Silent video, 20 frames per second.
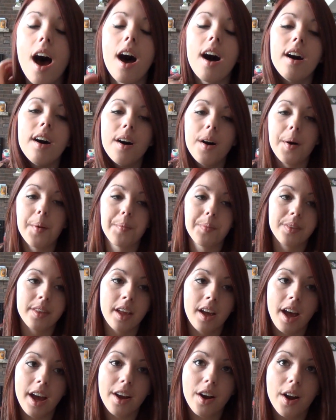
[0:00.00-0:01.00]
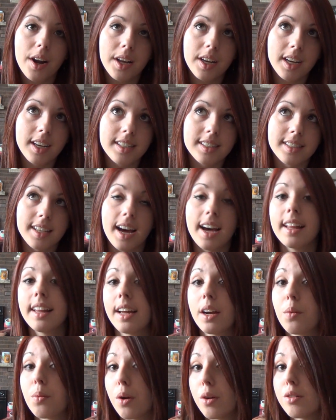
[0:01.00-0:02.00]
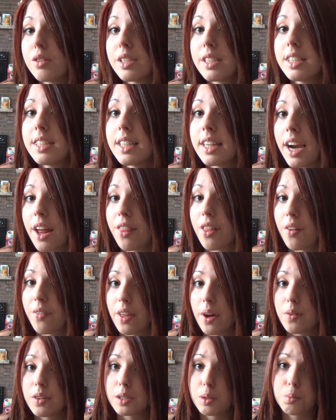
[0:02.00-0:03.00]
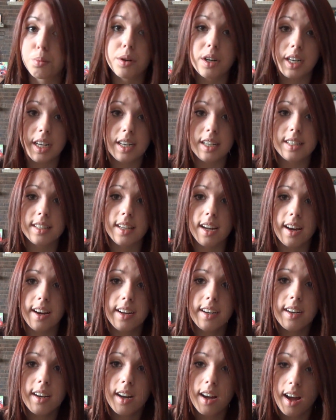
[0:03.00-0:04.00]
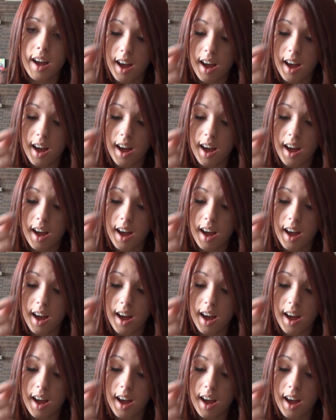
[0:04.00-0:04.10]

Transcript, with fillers: Um, I got it because I like roses and I thought that was a pretty design.